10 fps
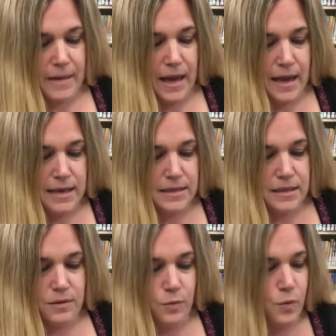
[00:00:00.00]
I
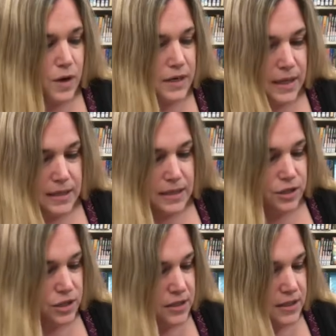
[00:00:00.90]
did one on
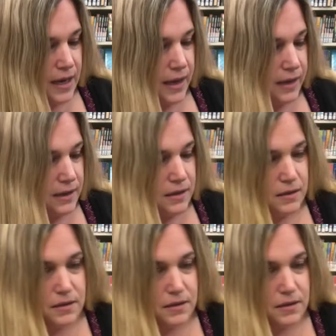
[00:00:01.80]
each side,